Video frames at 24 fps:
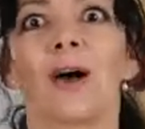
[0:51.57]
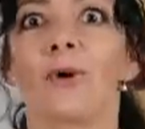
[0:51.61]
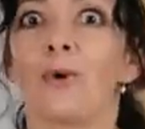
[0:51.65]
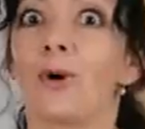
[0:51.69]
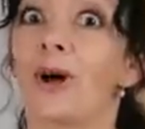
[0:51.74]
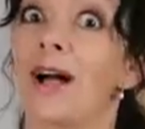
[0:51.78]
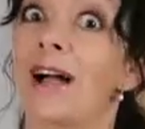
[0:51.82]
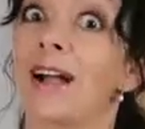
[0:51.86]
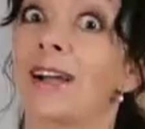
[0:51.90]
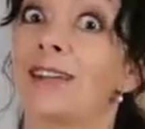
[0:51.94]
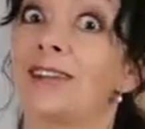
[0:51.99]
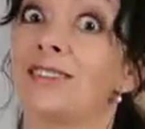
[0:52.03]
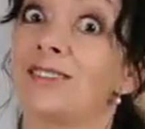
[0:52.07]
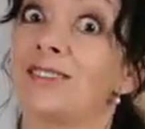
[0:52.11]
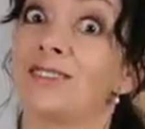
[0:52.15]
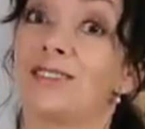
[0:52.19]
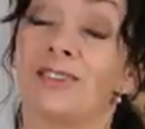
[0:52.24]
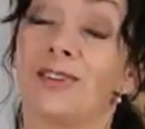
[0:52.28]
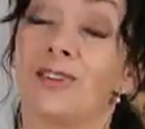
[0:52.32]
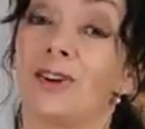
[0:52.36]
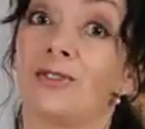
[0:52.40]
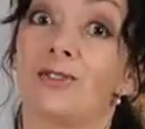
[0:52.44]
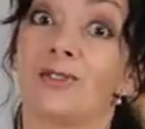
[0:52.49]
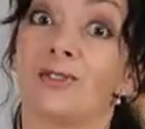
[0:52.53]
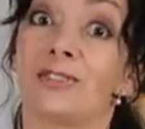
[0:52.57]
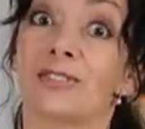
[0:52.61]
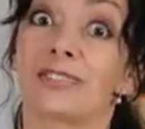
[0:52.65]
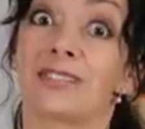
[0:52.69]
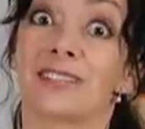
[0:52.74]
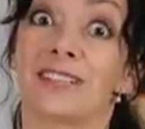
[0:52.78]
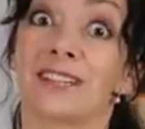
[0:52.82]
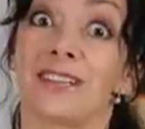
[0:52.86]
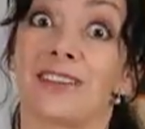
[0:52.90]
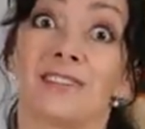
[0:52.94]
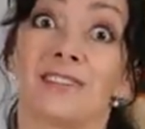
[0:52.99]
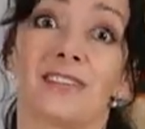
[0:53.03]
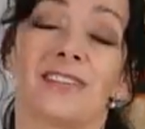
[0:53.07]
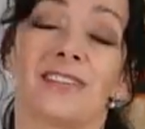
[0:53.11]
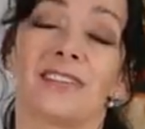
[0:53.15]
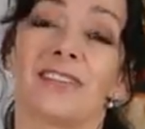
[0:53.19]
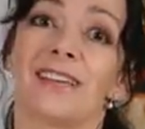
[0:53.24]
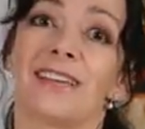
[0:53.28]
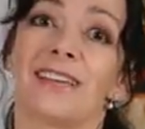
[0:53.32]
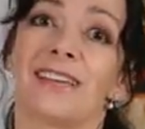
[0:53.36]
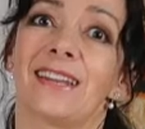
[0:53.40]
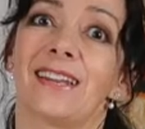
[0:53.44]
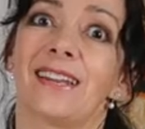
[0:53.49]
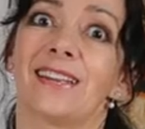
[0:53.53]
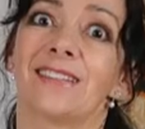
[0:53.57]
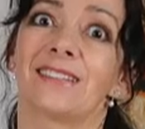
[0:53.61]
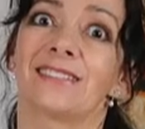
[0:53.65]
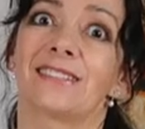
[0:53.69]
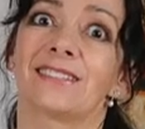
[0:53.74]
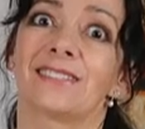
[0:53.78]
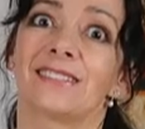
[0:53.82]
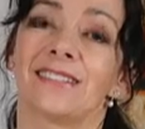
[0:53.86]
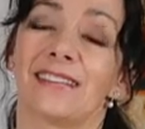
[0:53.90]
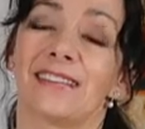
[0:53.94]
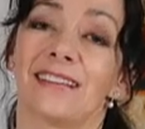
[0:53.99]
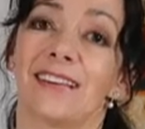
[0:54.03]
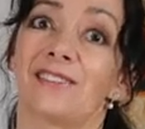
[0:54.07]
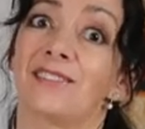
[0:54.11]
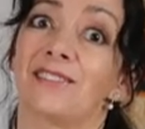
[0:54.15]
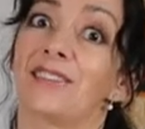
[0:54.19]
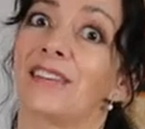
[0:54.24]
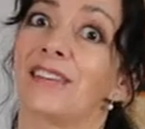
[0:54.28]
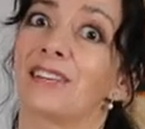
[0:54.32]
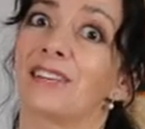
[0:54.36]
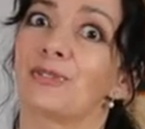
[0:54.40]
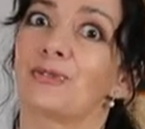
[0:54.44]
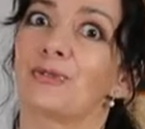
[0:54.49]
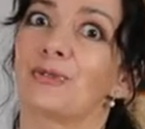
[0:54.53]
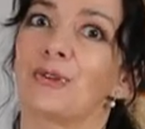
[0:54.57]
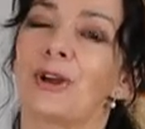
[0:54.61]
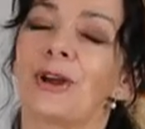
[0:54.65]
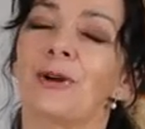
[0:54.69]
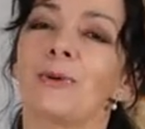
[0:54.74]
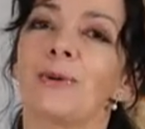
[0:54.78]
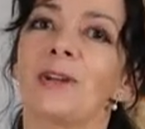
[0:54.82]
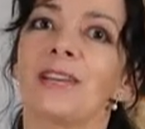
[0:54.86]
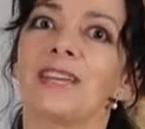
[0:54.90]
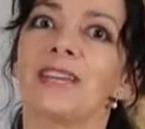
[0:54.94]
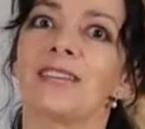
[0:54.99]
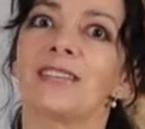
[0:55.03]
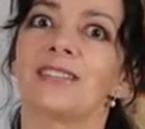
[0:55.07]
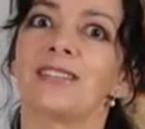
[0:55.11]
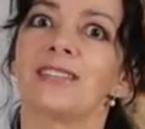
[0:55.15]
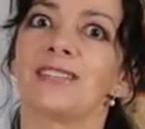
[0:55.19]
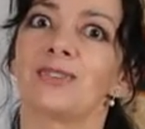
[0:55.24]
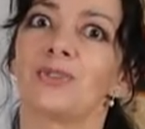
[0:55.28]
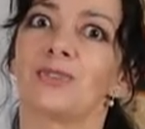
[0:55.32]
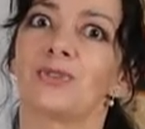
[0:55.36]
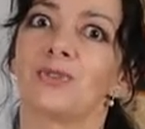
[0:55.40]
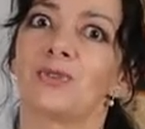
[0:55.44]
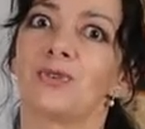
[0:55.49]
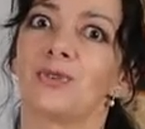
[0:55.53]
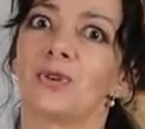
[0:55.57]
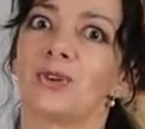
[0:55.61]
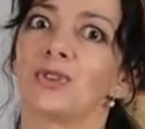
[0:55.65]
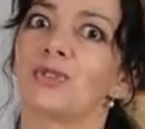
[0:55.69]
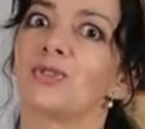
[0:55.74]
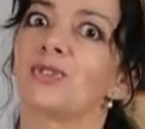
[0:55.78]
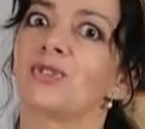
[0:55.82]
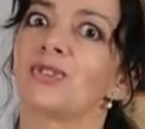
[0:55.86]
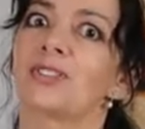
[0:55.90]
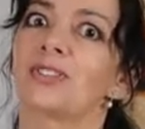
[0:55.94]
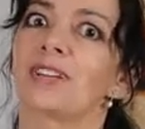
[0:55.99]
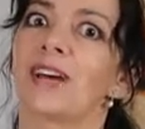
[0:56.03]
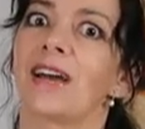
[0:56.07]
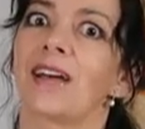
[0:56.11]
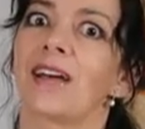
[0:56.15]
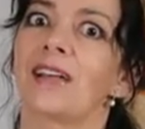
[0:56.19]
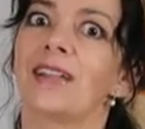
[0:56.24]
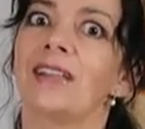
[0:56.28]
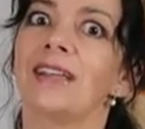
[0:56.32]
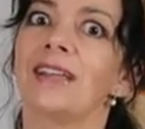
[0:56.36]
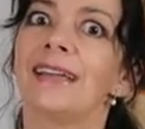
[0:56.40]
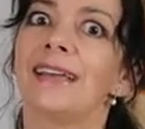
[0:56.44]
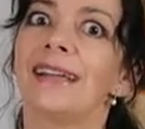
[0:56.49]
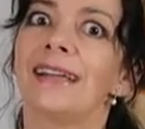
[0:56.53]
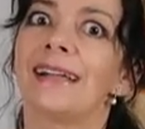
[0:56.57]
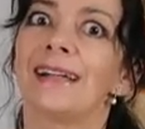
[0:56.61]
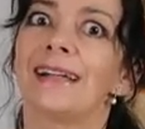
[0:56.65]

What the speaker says: Well, I don't think that is. I think it's very easy to style.